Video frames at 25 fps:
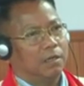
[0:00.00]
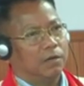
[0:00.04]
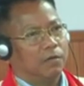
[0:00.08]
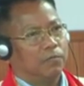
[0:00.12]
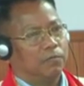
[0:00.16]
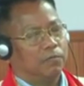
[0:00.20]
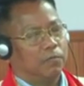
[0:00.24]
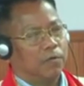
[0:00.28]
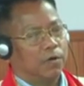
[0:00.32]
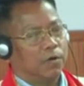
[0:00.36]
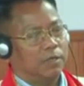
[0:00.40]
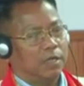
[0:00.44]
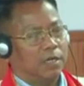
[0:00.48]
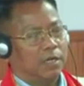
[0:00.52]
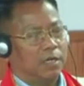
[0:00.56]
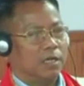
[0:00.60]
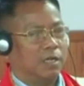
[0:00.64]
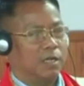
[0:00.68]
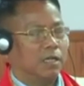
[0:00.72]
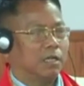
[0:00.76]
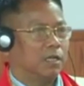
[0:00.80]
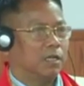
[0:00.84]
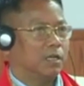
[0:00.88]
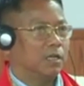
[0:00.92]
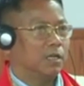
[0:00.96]
for the
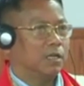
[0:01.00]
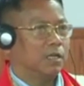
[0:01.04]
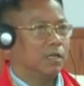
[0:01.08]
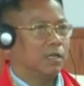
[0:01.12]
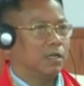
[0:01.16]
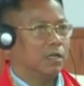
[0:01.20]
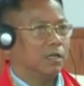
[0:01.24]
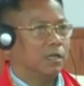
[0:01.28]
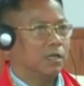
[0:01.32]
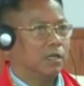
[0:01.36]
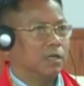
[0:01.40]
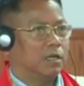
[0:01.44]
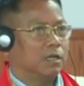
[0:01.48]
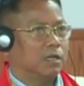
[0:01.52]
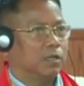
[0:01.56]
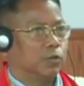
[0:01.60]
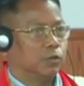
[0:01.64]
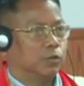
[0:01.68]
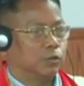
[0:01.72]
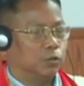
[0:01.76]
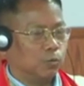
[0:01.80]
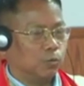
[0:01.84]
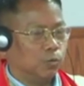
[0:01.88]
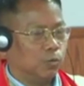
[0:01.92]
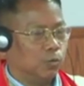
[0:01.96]

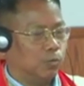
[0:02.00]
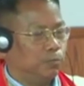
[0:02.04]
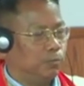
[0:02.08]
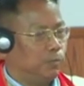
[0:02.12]
school